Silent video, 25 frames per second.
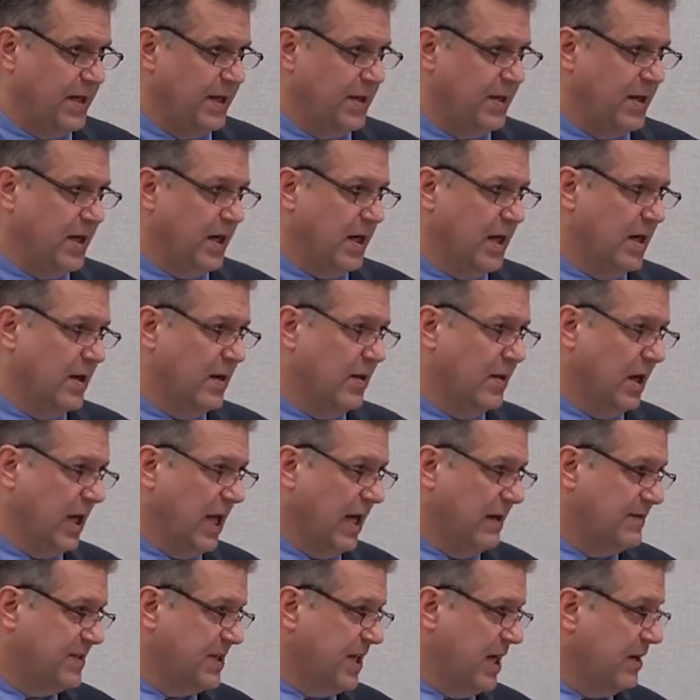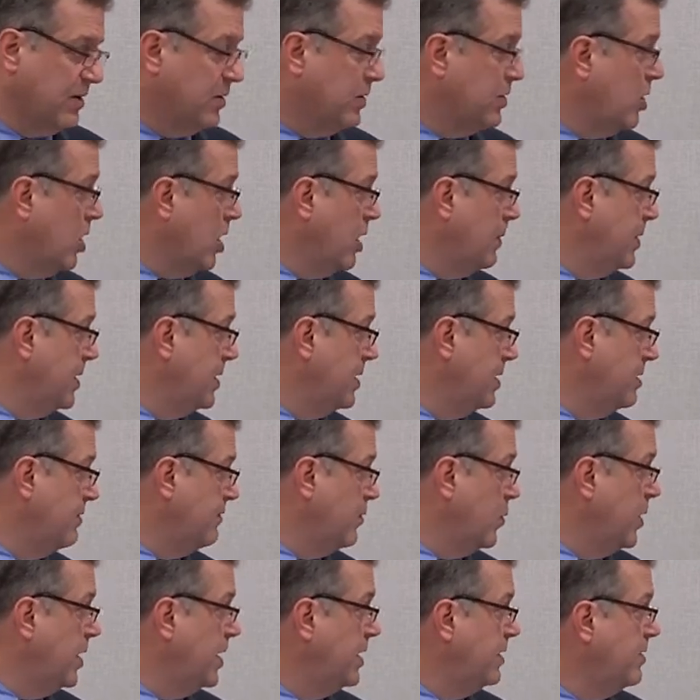the, uh, the life cycle
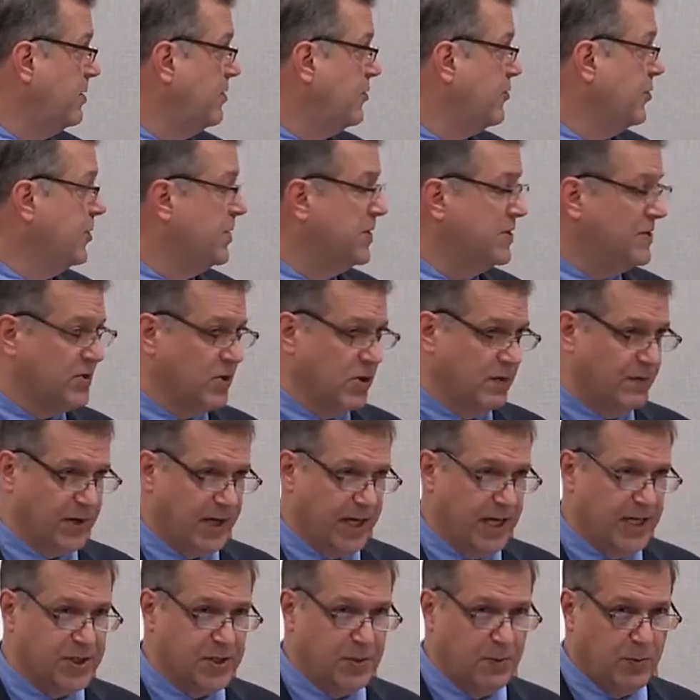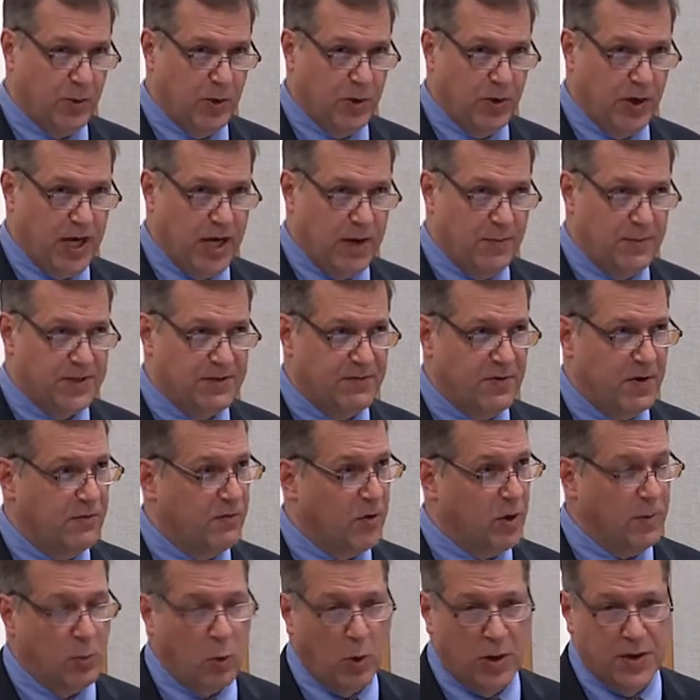carbon avoided through this certification program. It's
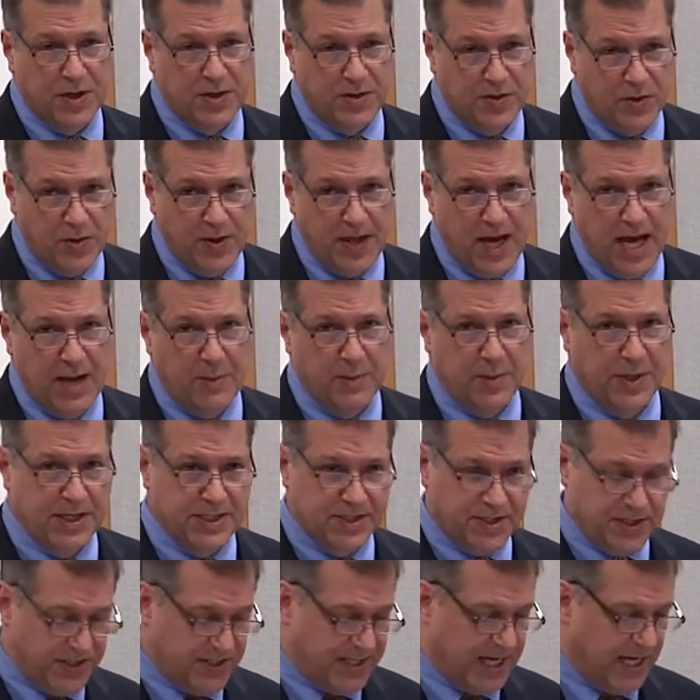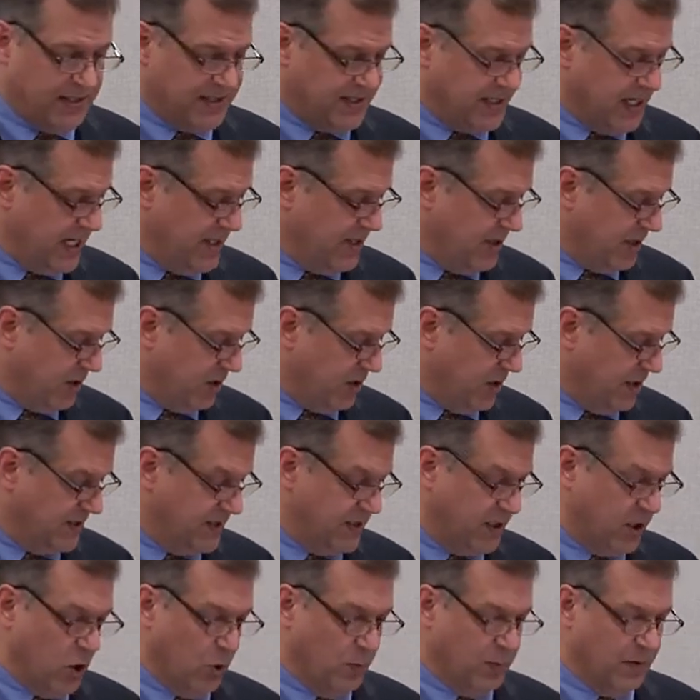very, very hard to do that, but it's just outside the current
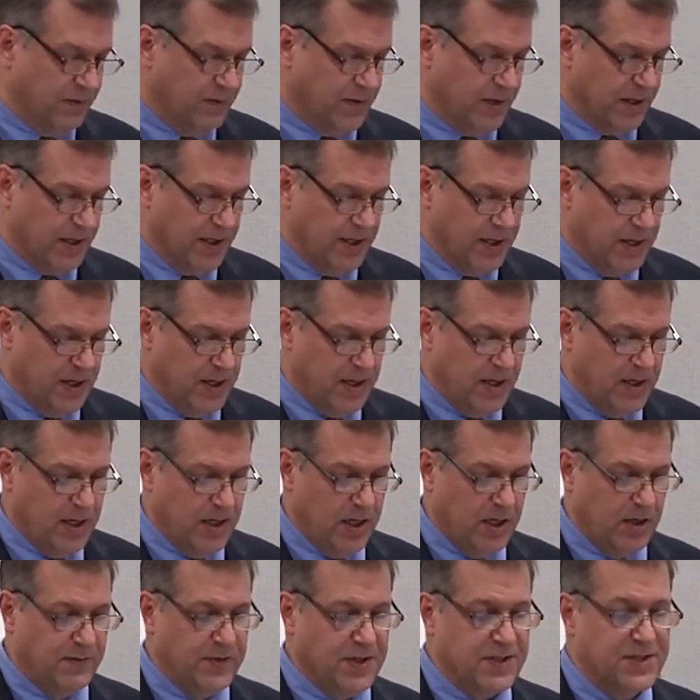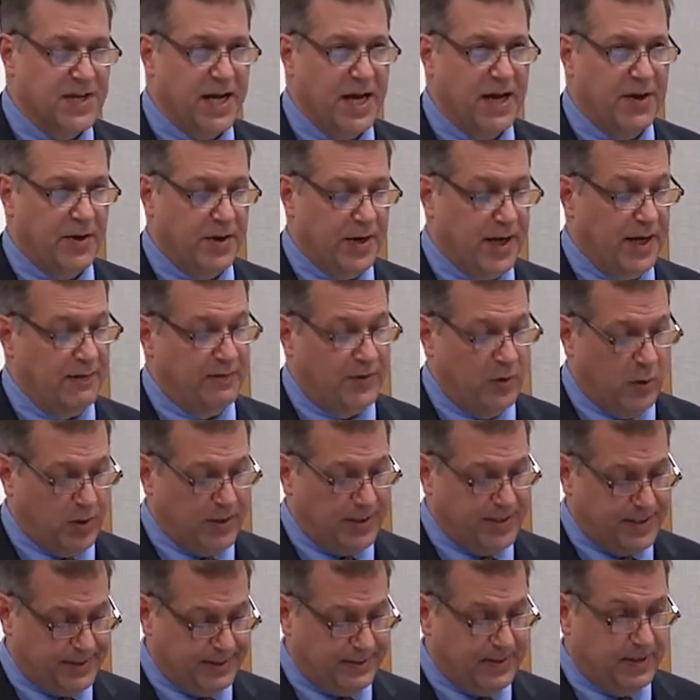scope of the, of the standard. And of
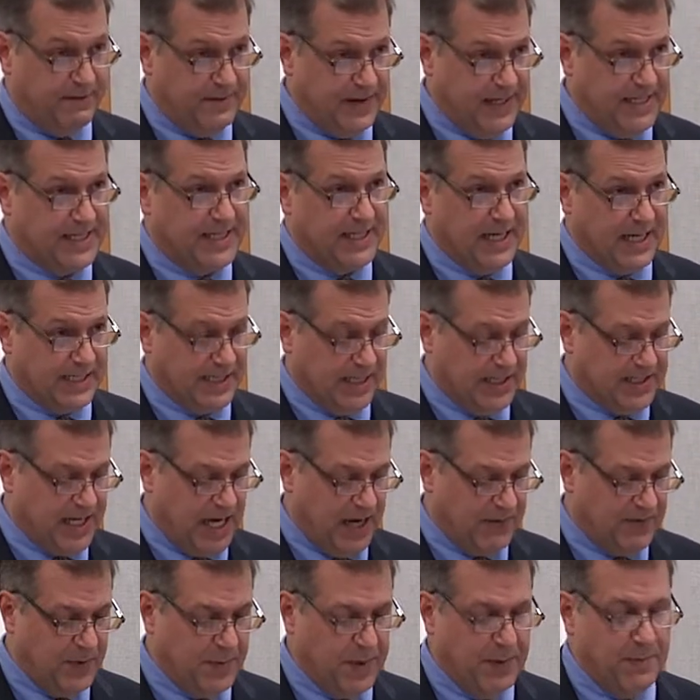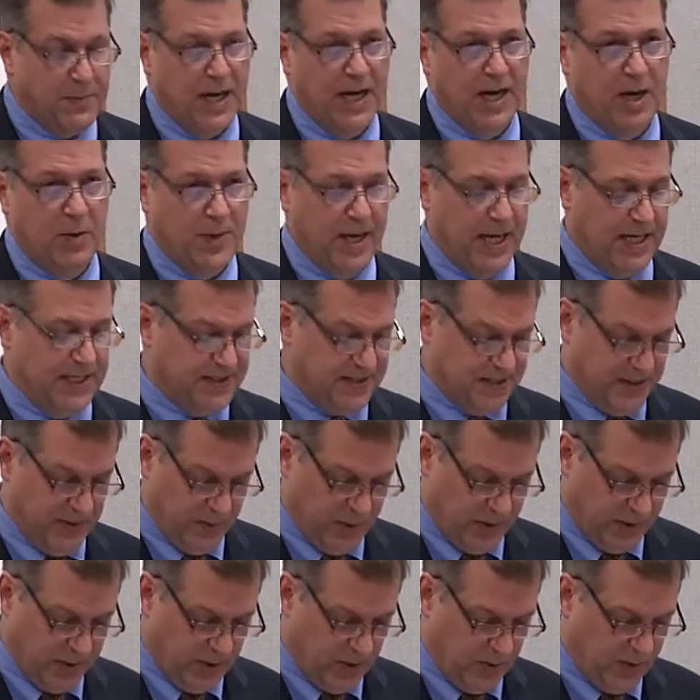course, the feedstock does have to be biomass, so
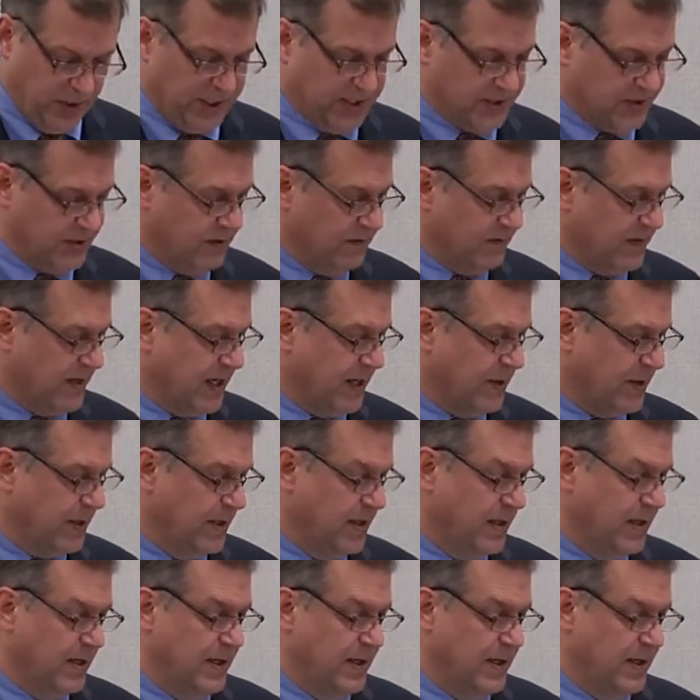we're only certifying